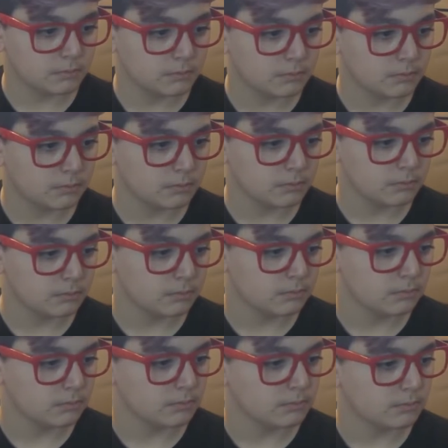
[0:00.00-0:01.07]

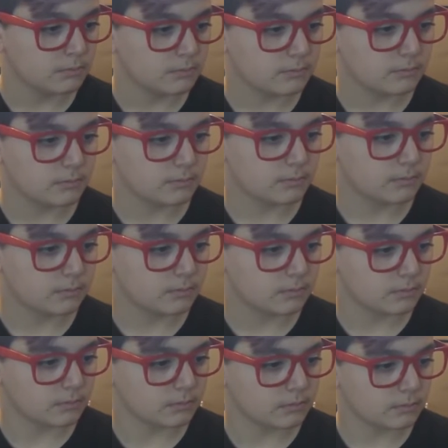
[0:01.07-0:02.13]

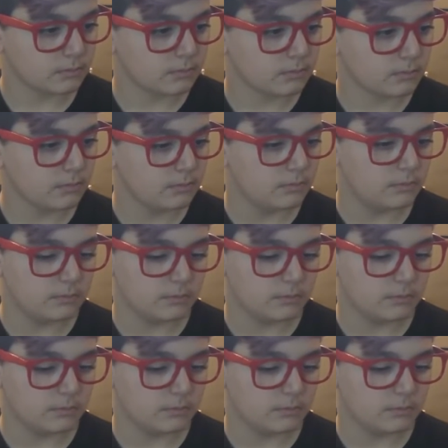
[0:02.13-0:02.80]
(not speaking)